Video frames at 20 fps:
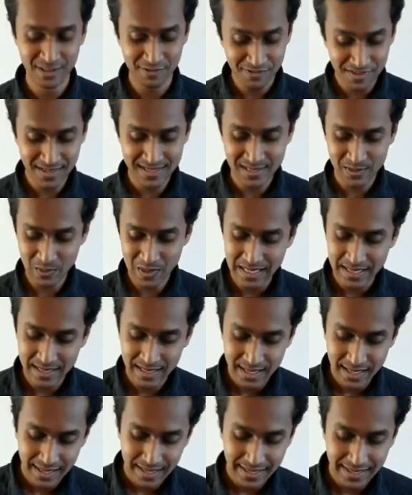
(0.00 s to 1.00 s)
The first
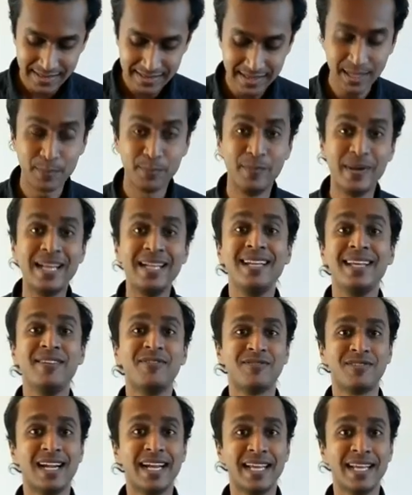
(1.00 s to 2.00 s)
one is a
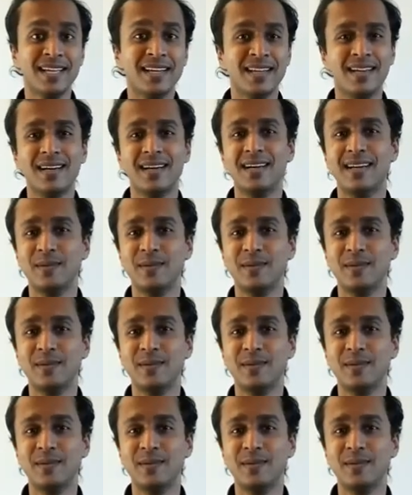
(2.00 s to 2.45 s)
bhindi fry,